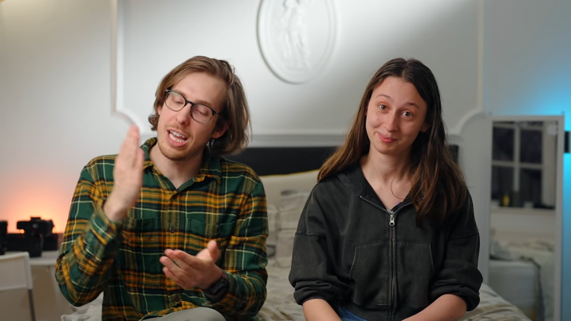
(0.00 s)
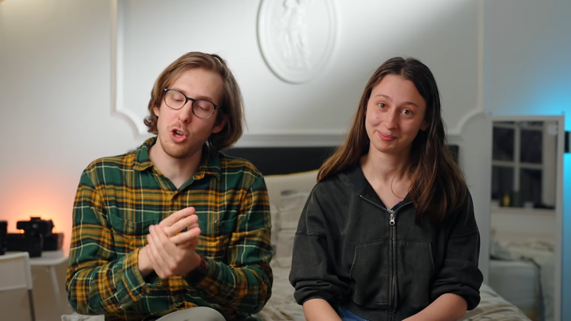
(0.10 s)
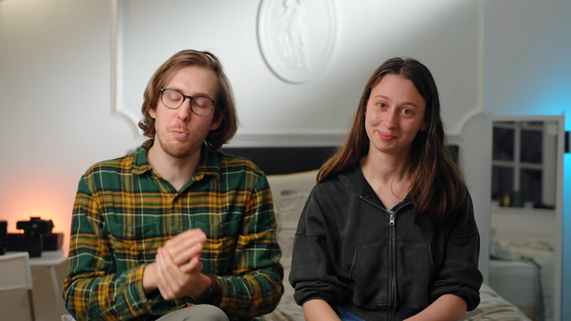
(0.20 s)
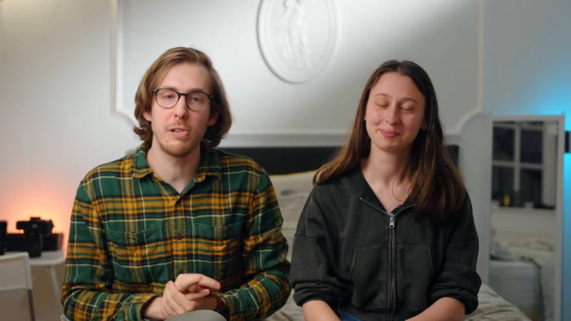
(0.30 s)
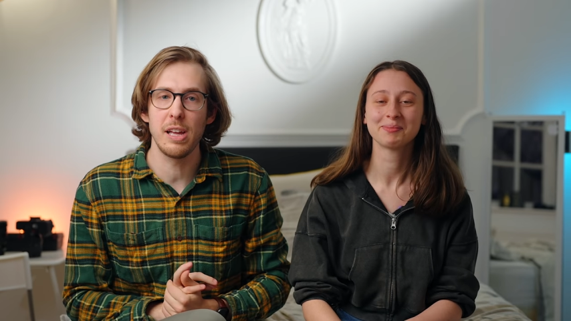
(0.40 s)
Speaker 1: Can you
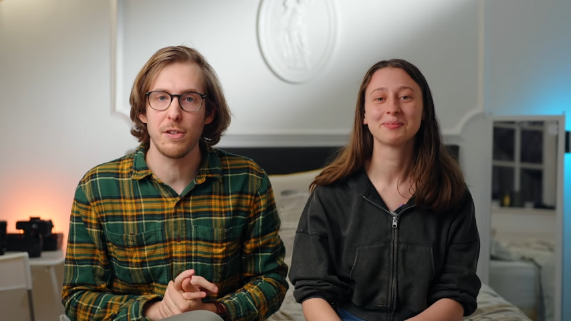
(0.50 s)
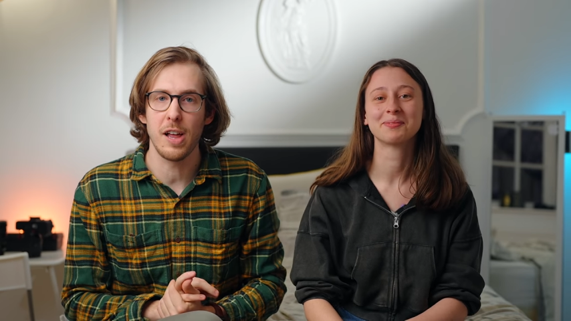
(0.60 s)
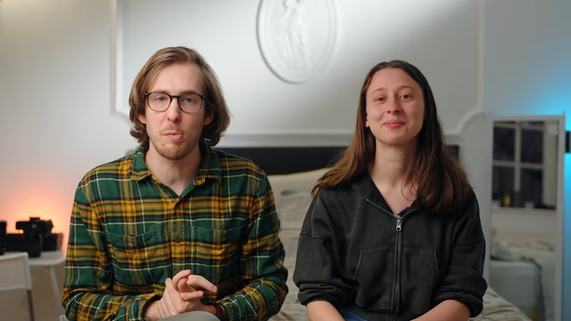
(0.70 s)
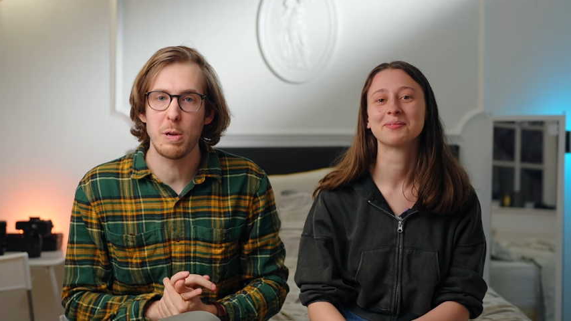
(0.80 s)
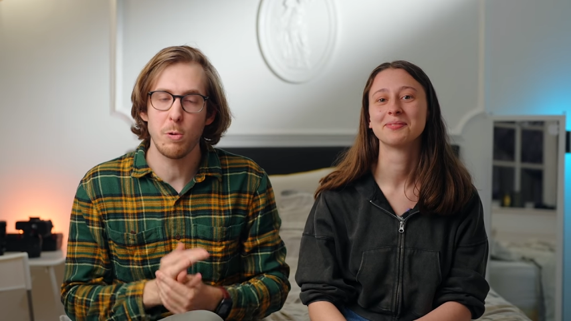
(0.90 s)
believe a lot
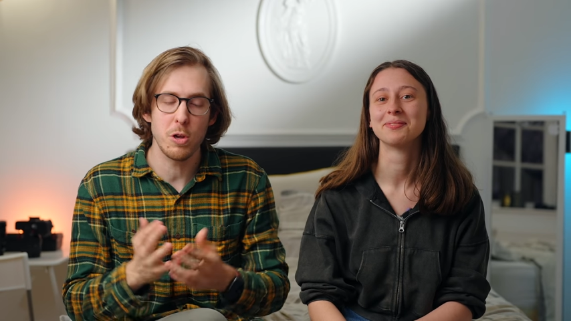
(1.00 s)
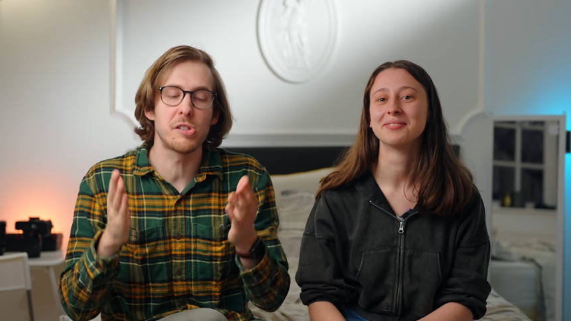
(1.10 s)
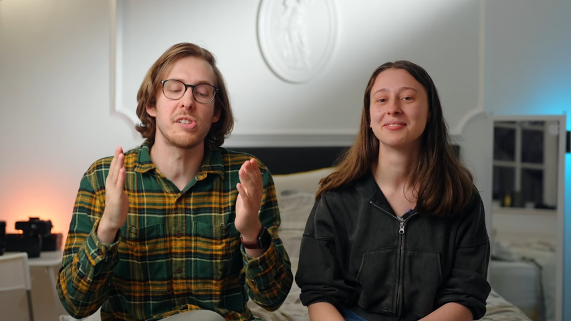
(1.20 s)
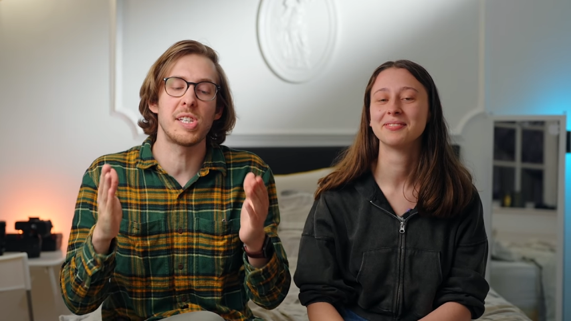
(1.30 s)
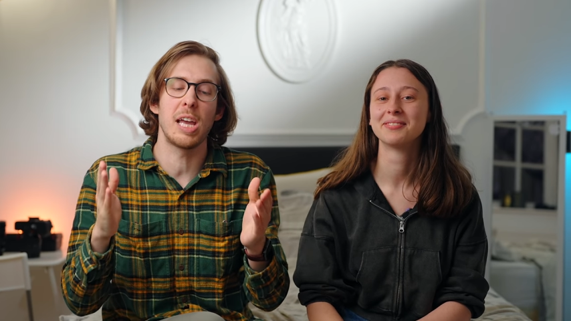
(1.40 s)
of people use the
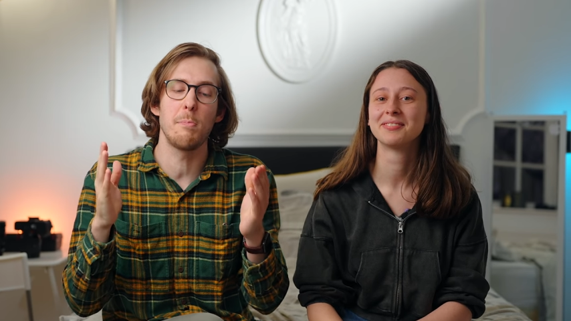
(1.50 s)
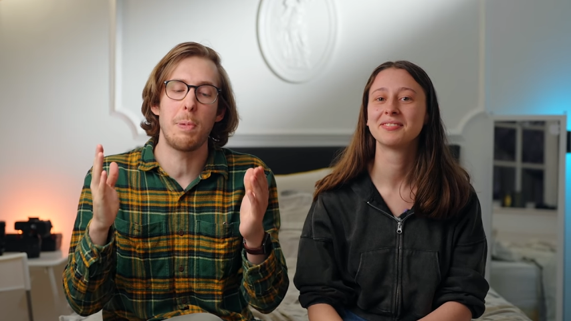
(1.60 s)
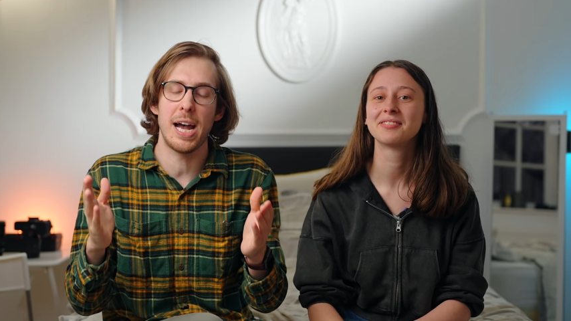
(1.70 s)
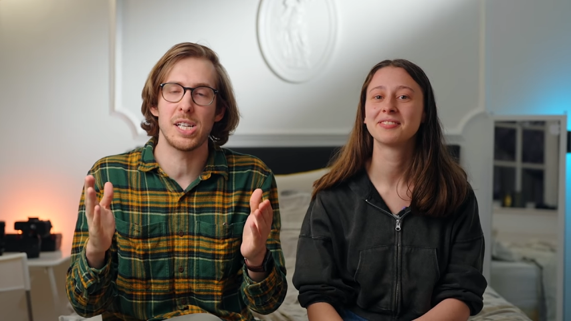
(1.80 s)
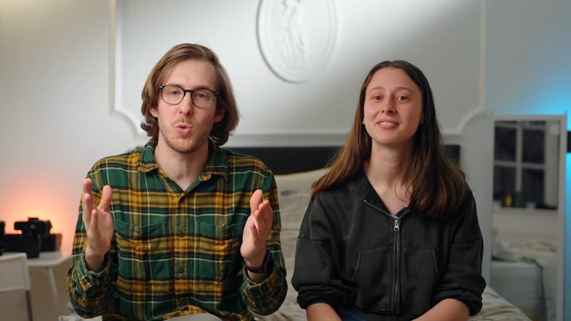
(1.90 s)
same
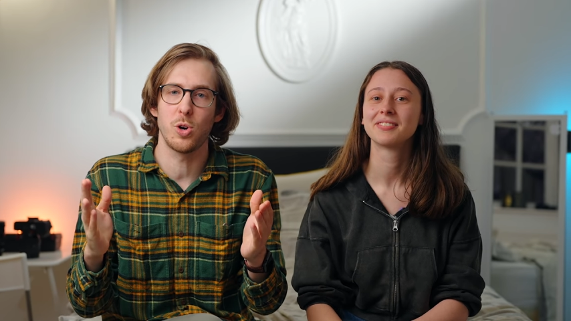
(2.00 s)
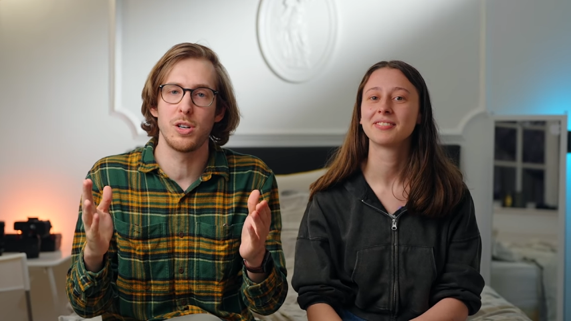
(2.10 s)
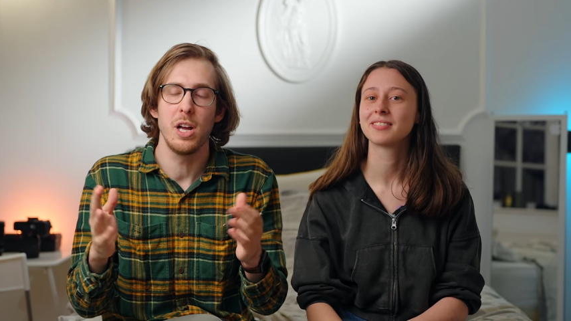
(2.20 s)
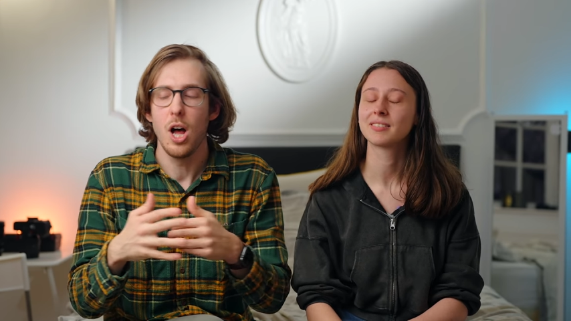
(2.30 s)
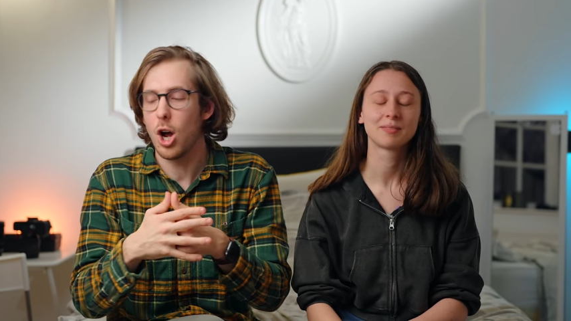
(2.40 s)
password
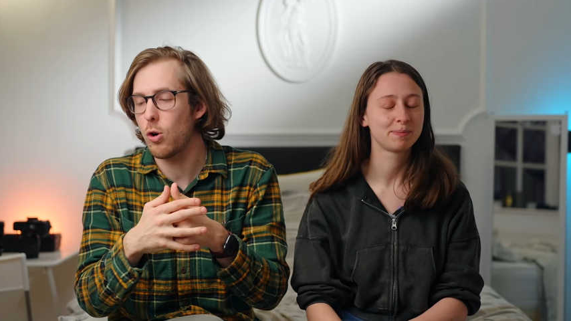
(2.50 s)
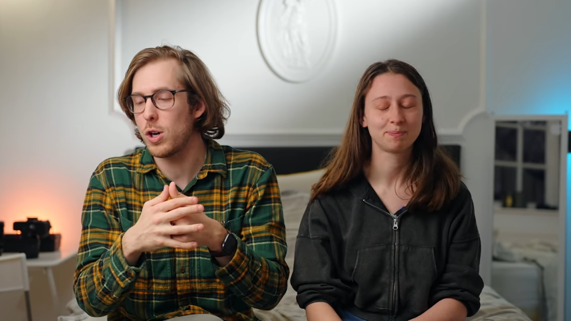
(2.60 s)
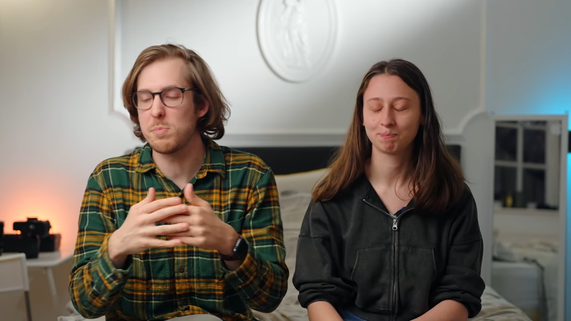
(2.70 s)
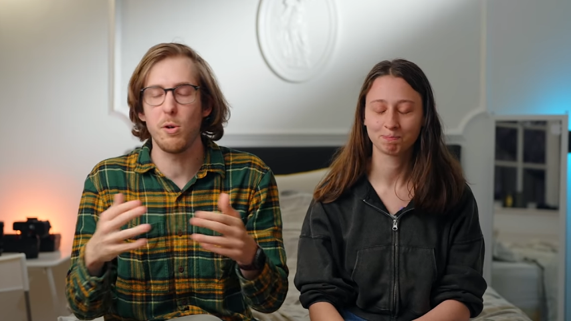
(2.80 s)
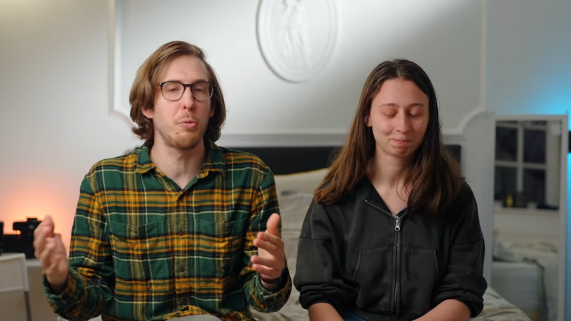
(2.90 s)
across
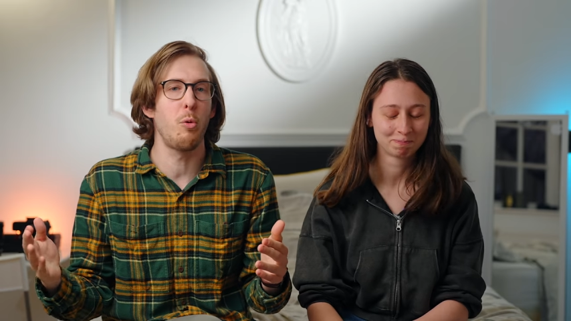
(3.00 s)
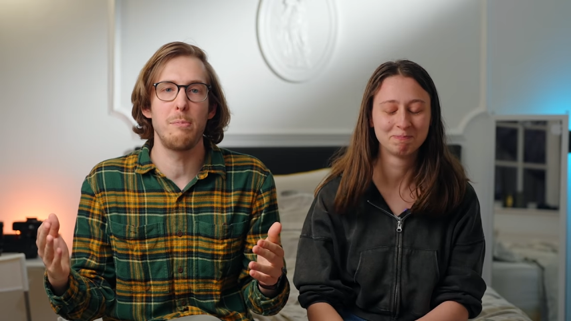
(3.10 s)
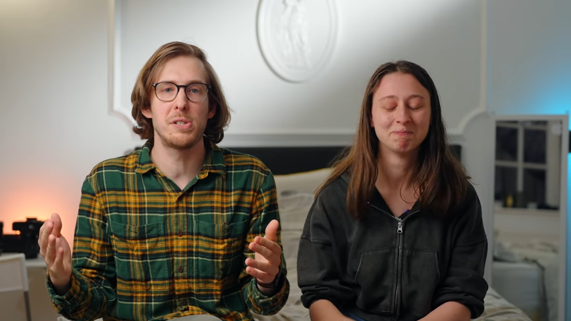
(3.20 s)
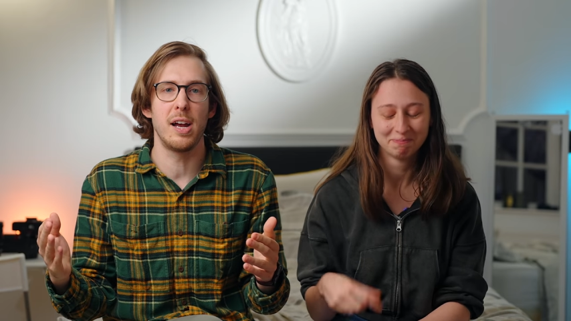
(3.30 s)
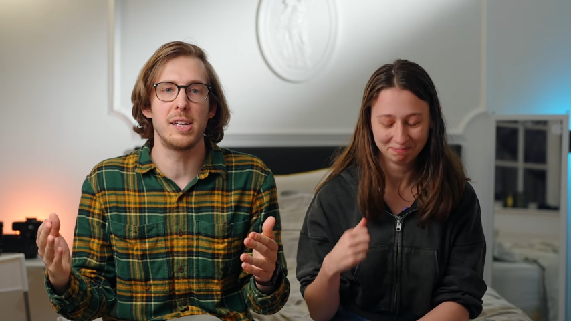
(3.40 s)
multiple
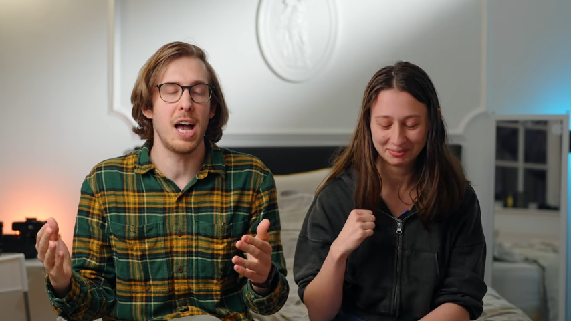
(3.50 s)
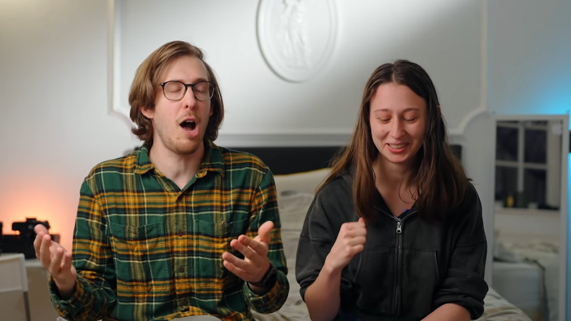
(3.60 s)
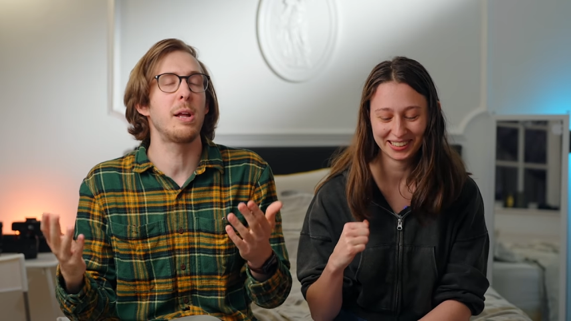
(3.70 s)
websites? How